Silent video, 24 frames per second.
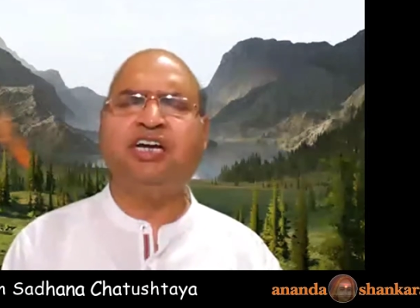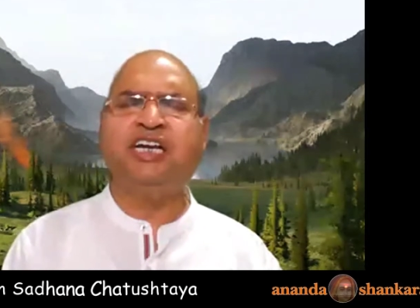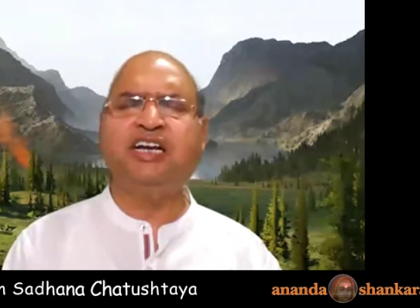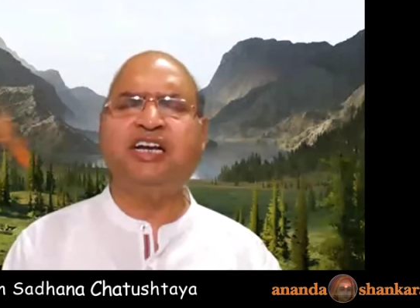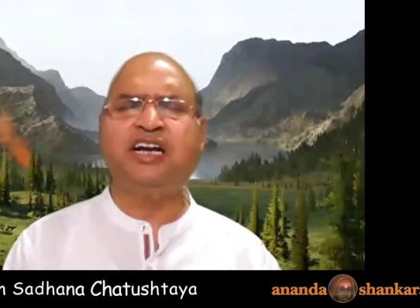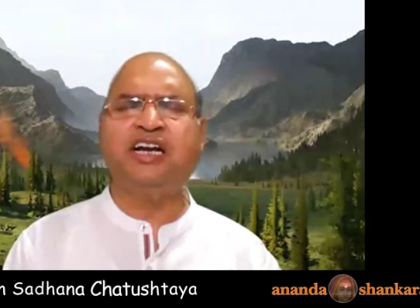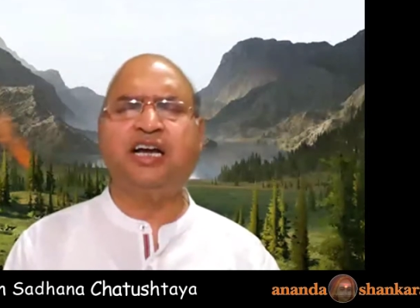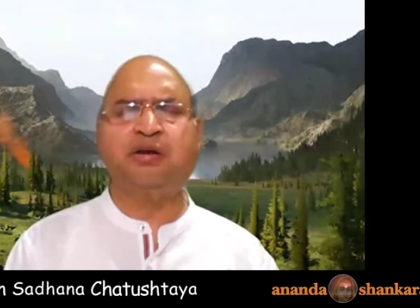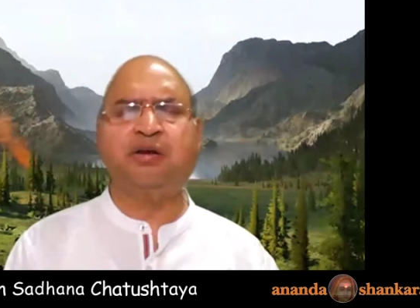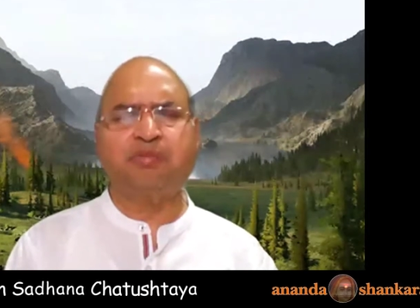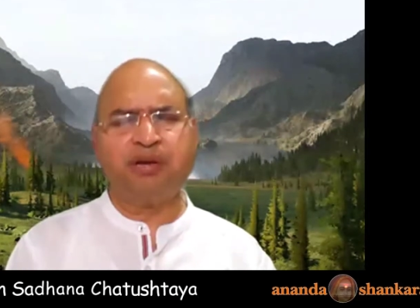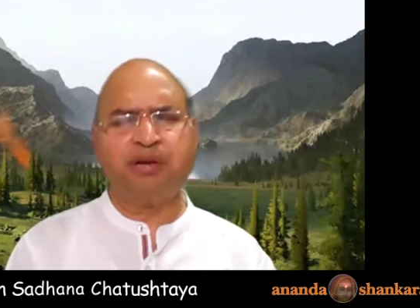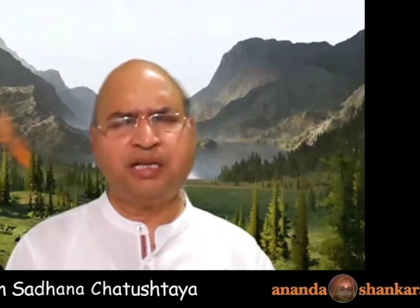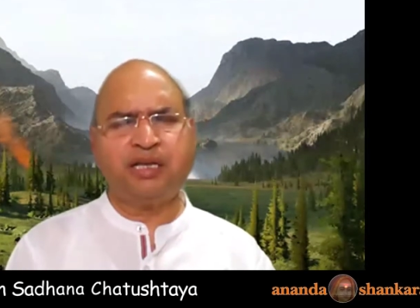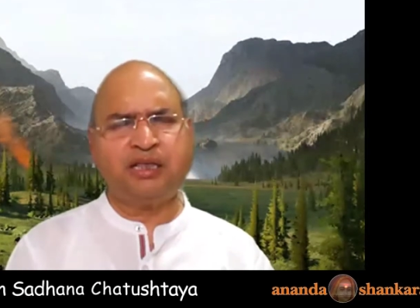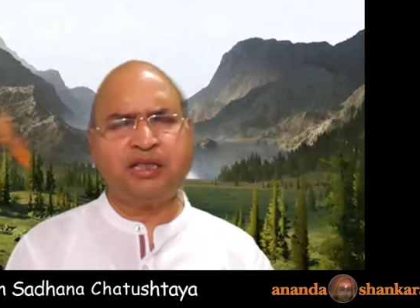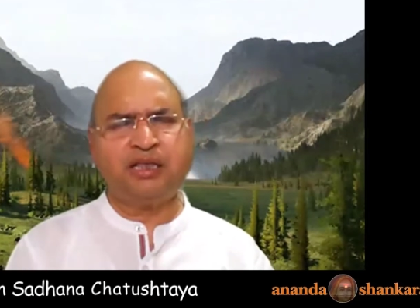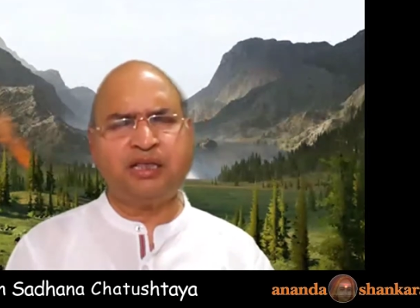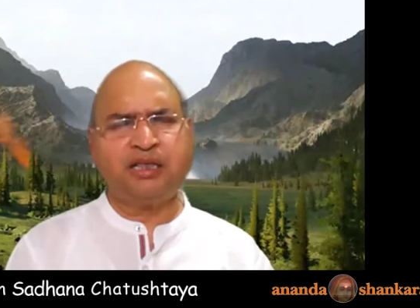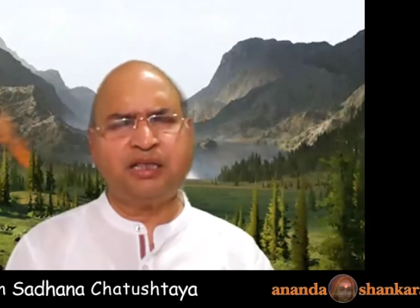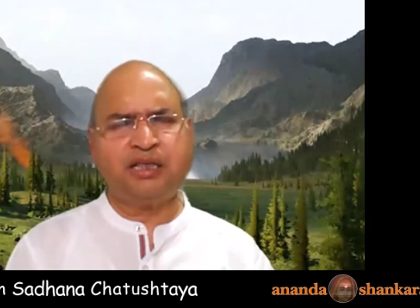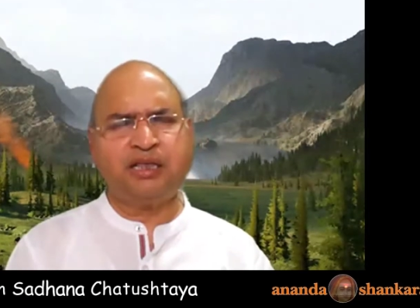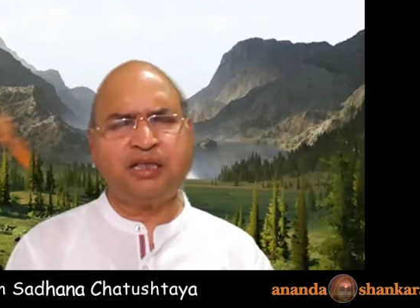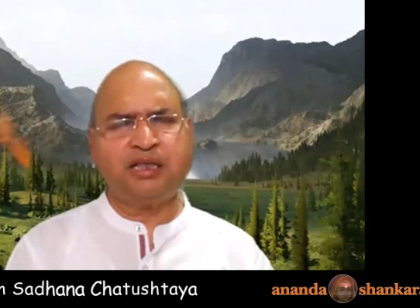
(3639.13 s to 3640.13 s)
These 5
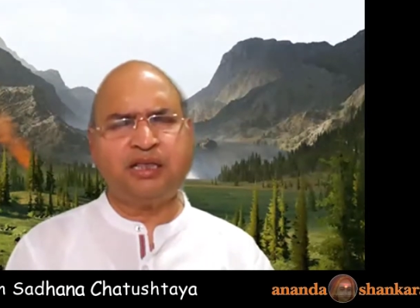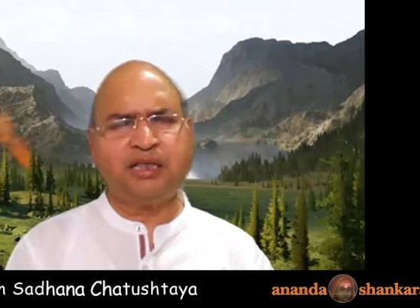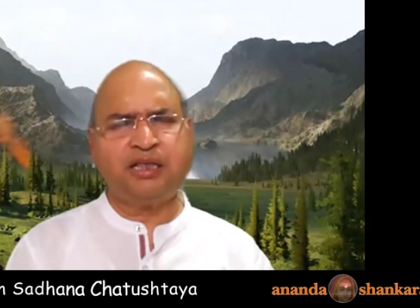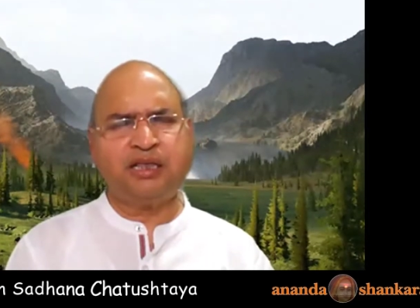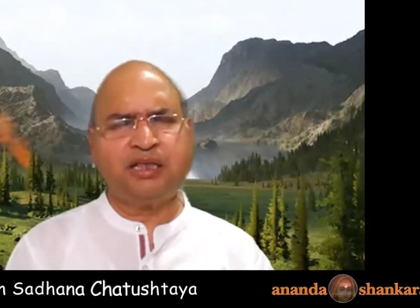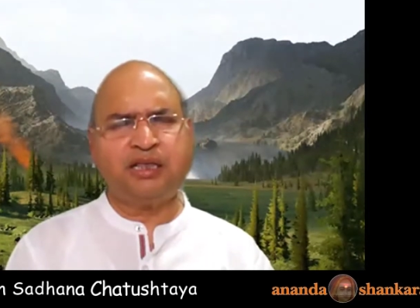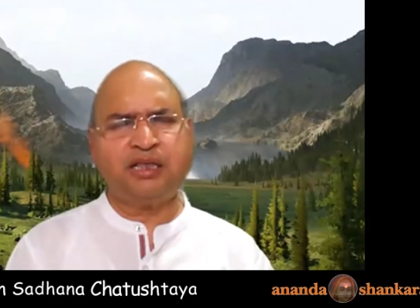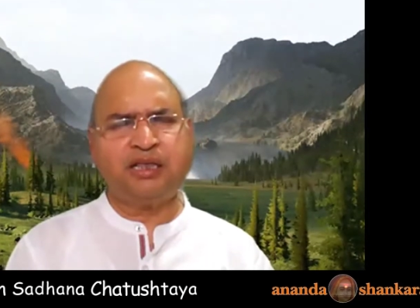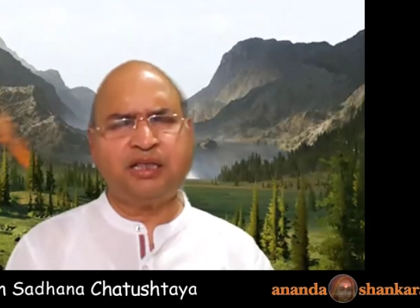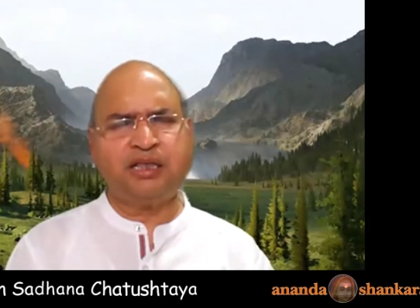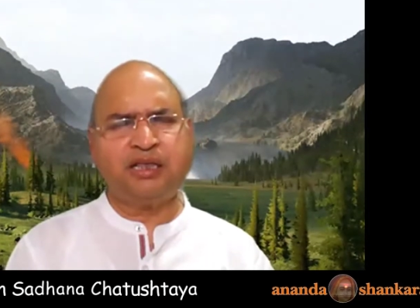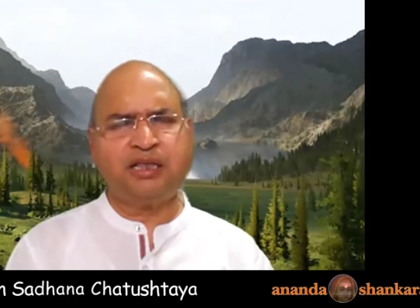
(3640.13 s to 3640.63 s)
karmendriyas